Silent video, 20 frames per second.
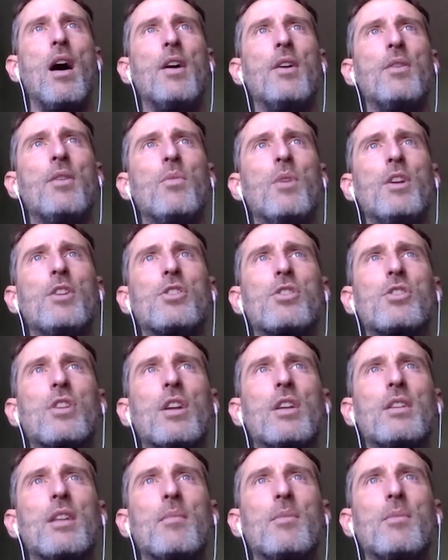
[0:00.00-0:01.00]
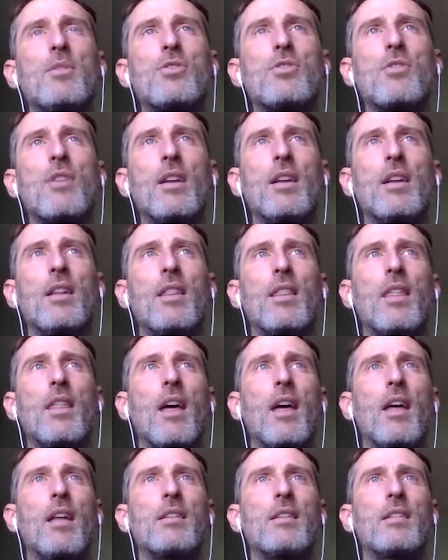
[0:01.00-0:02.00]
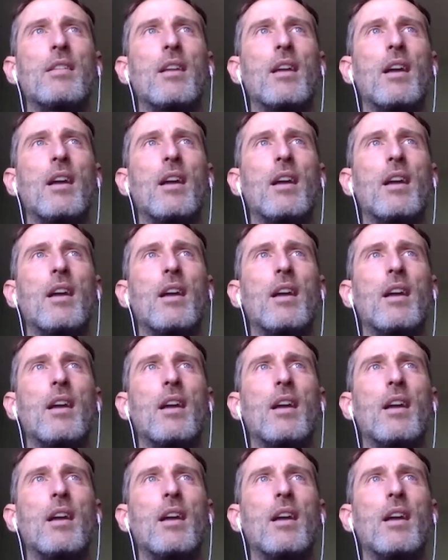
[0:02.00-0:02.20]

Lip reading: in which it demonstrated that